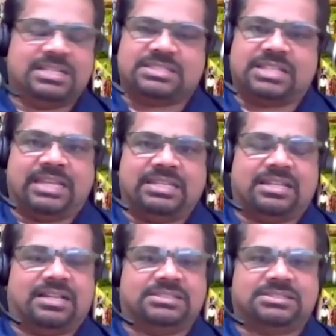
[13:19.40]
stay in
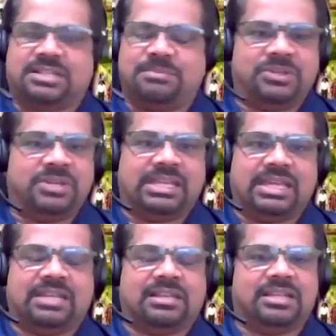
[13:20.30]
touch,
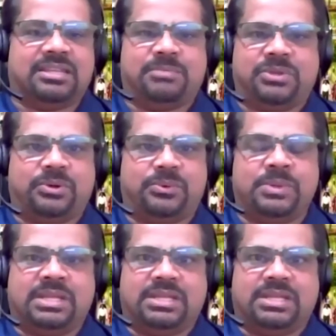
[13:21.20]
communicate, let them know,